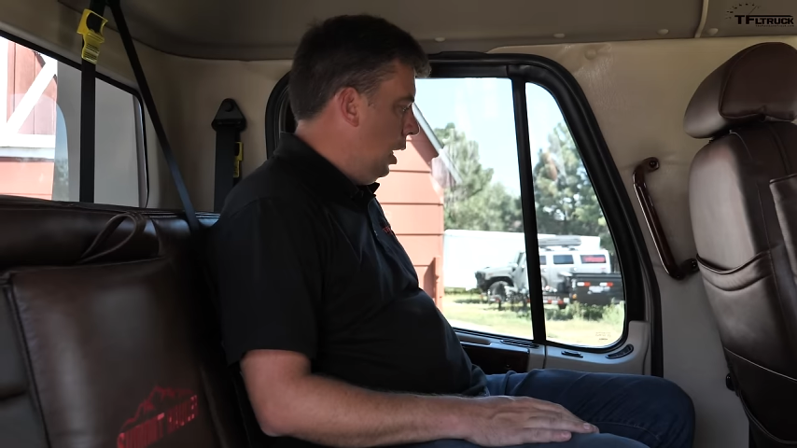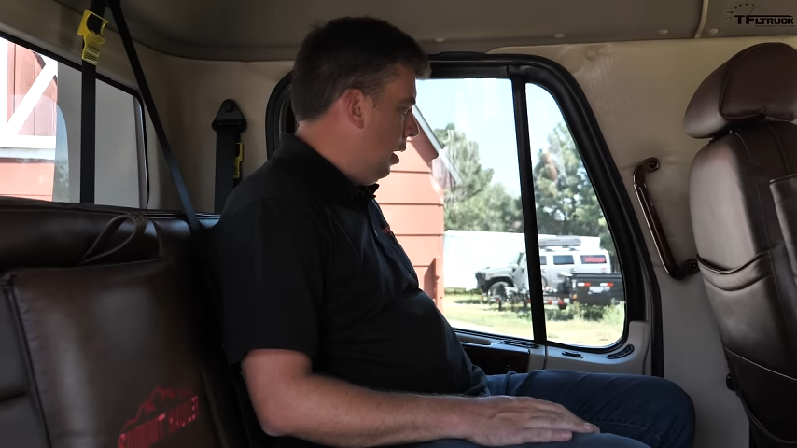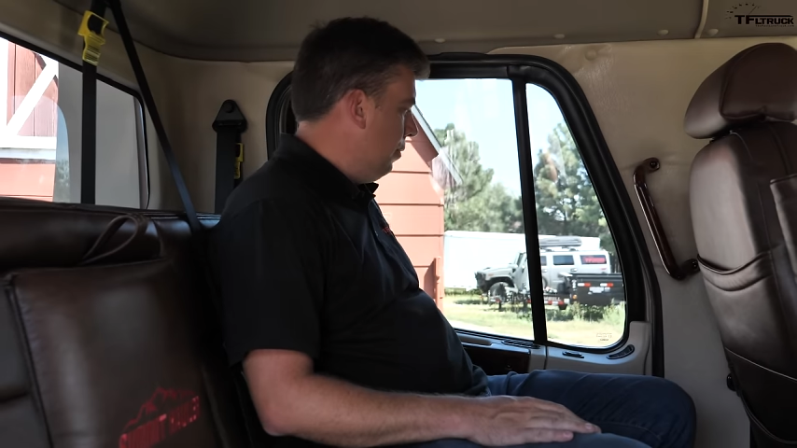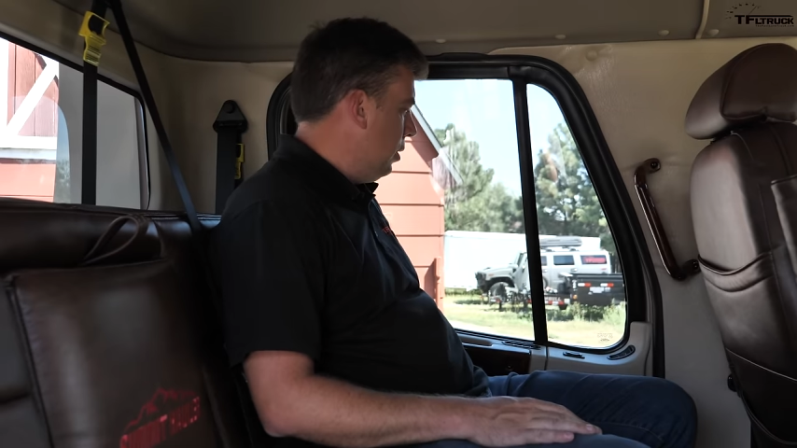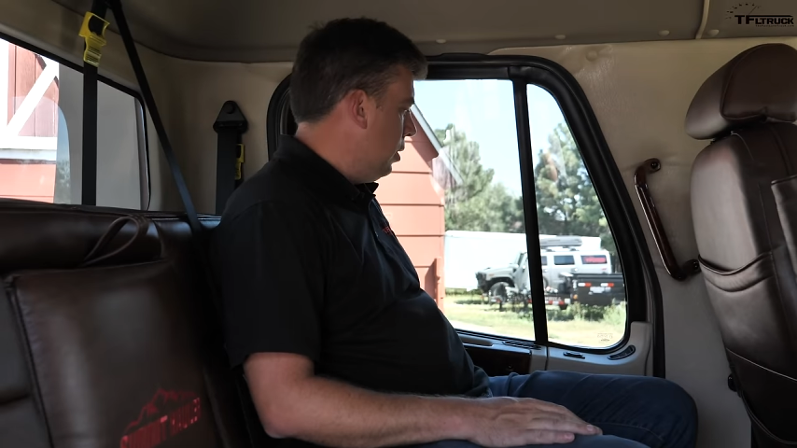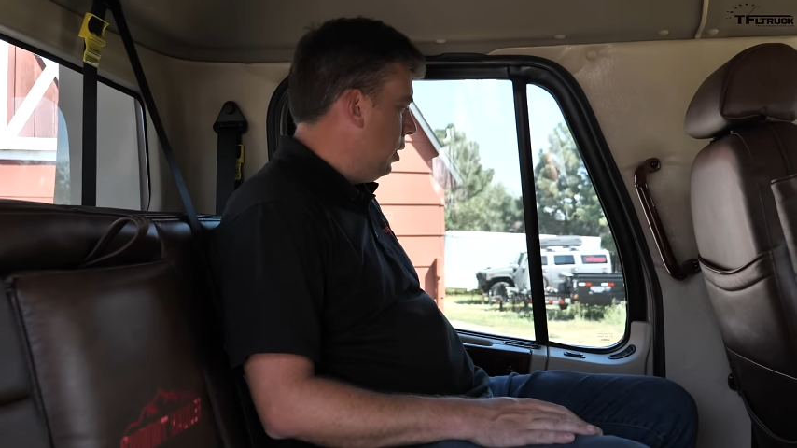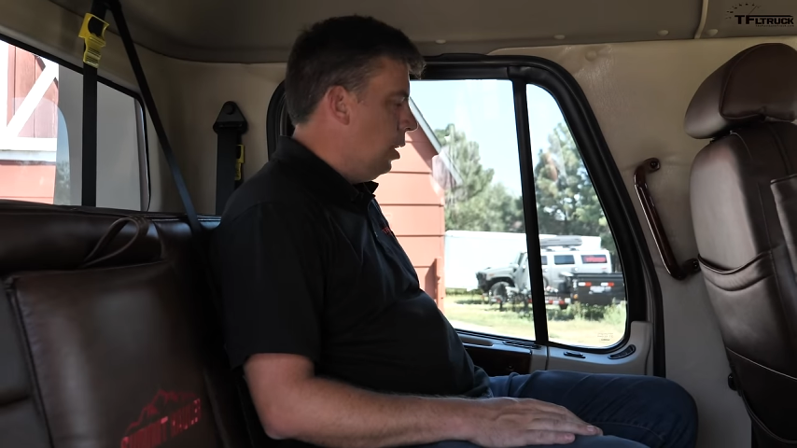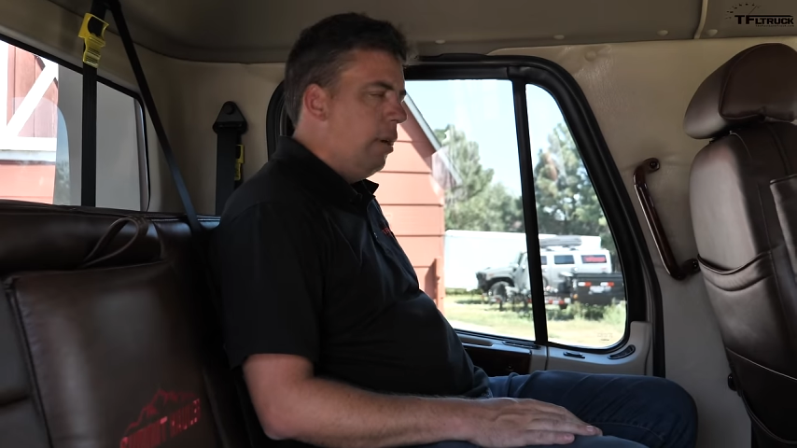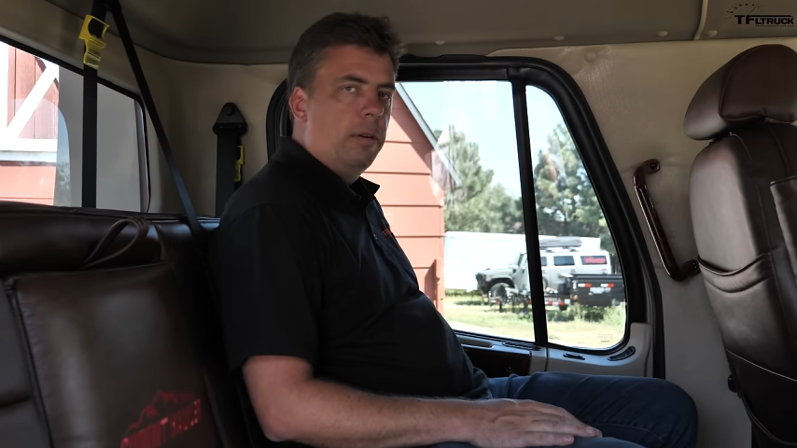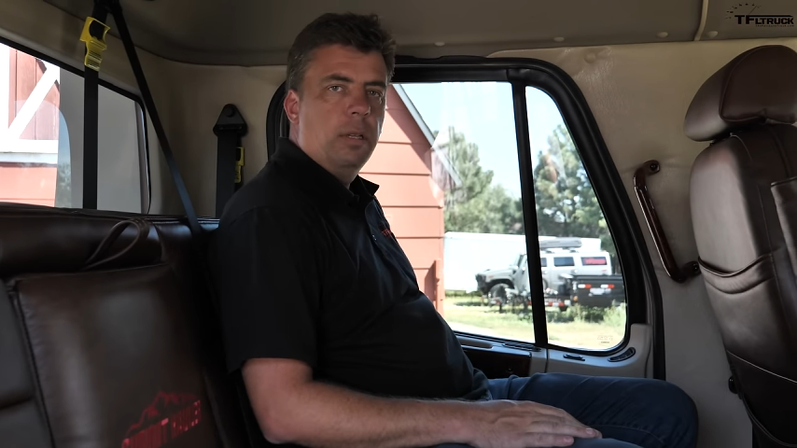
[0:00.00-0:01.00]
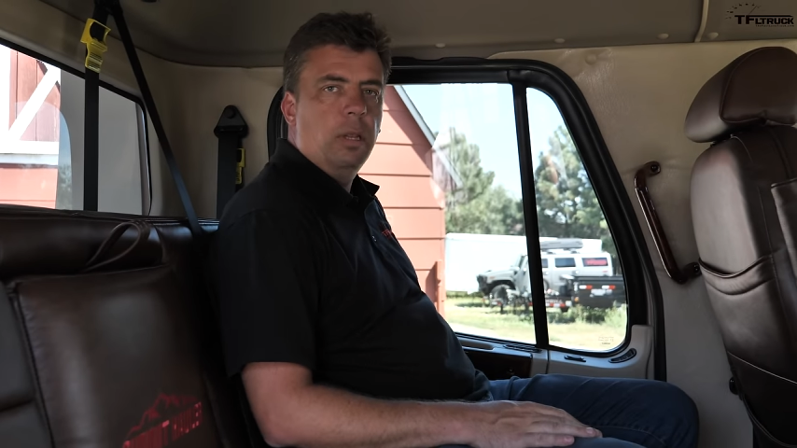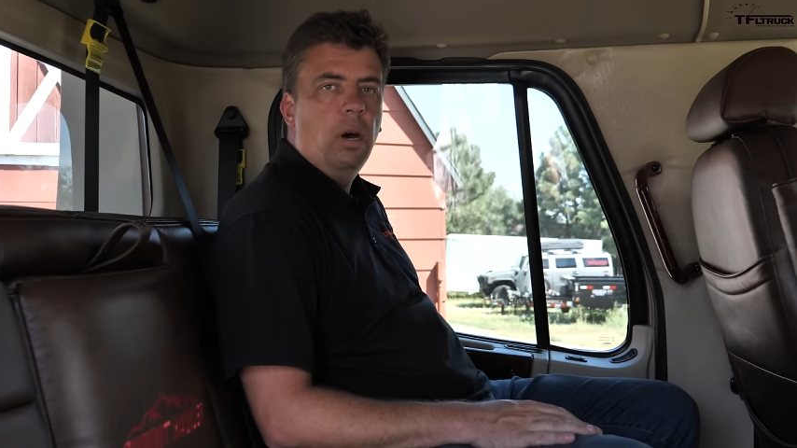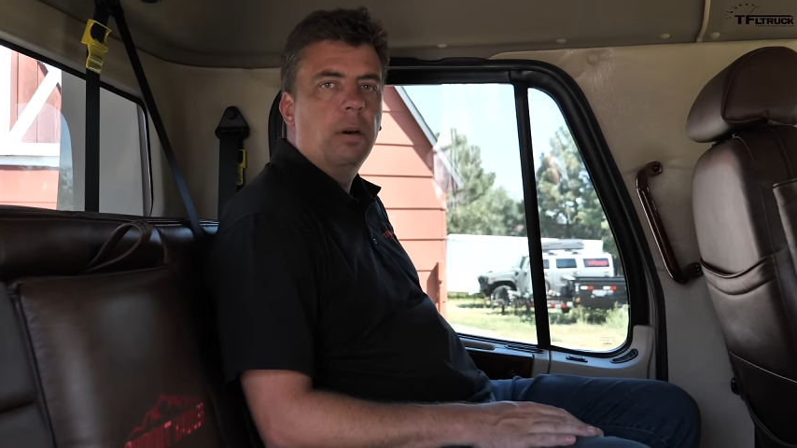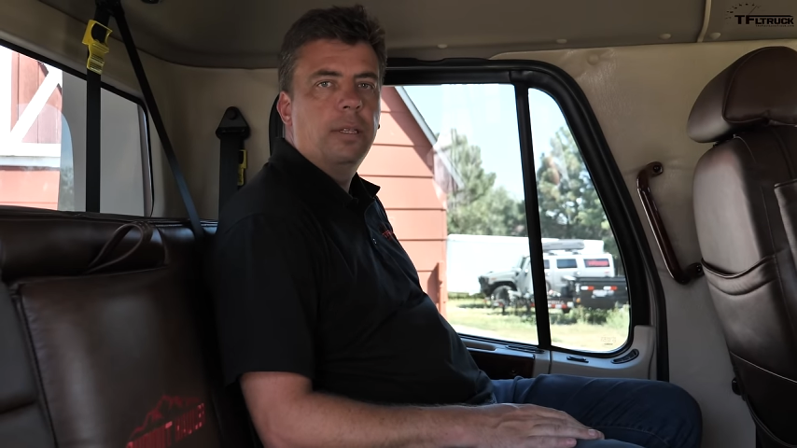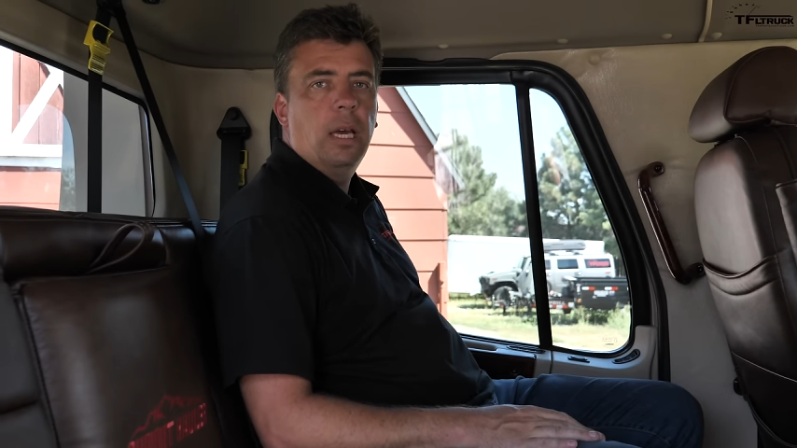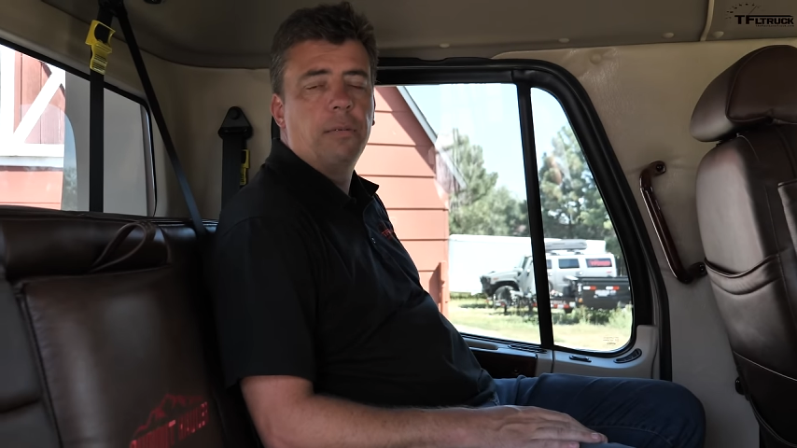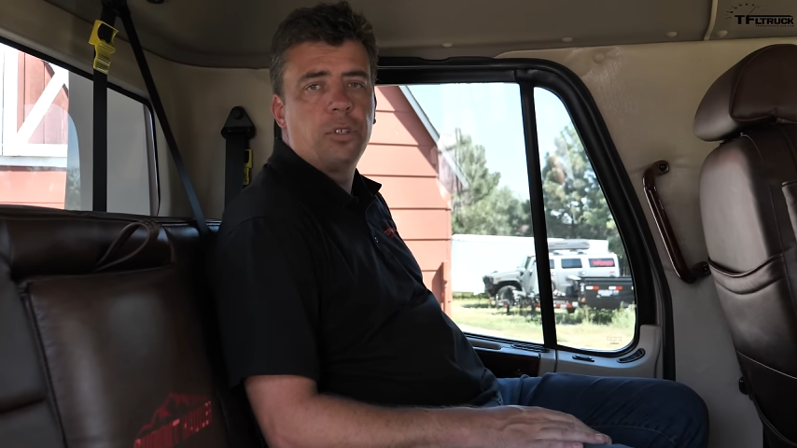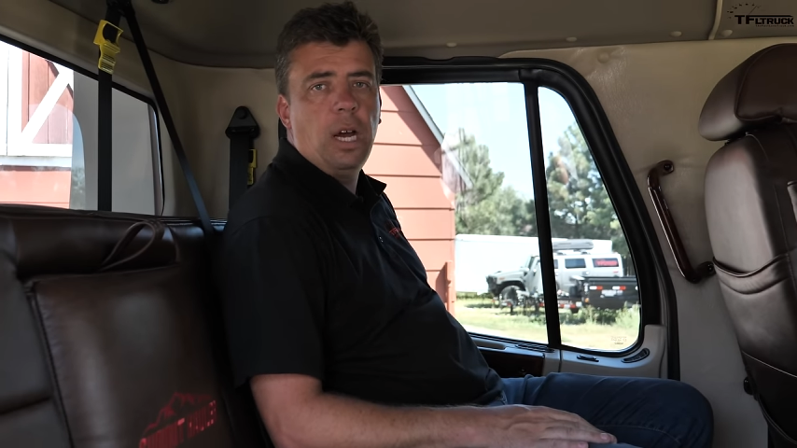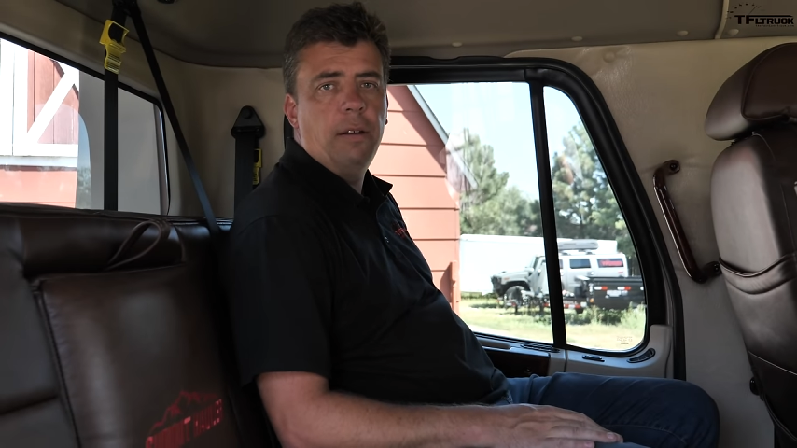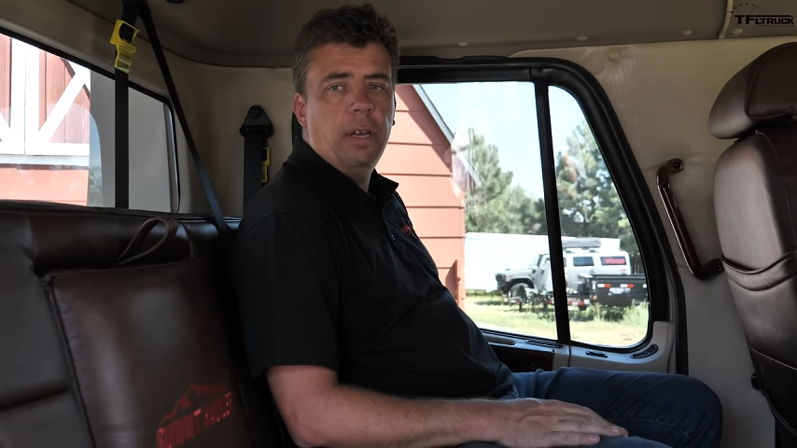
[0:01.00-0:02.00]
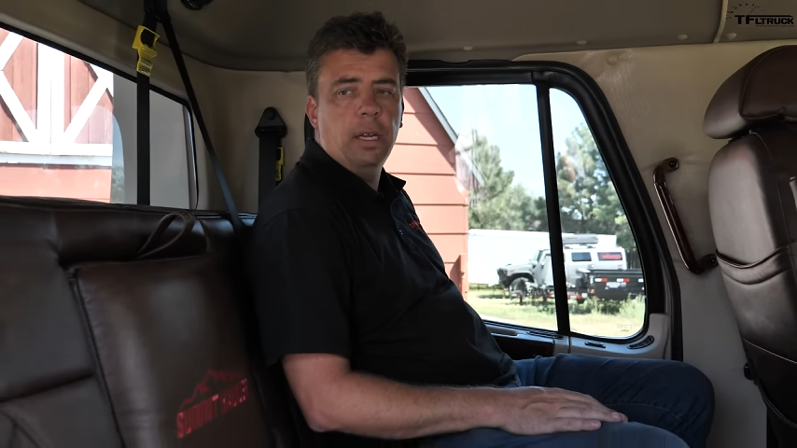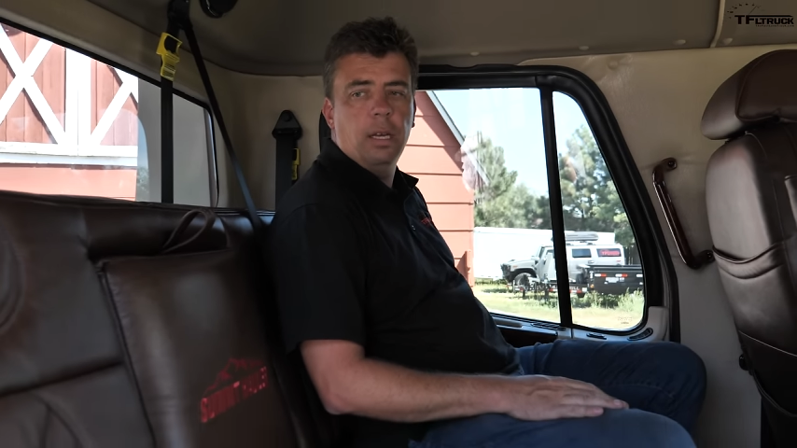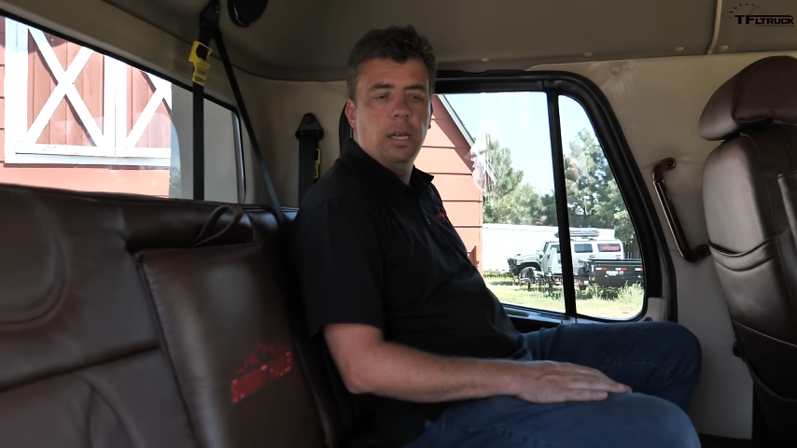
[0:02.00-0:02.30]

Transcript: After a long day of driving,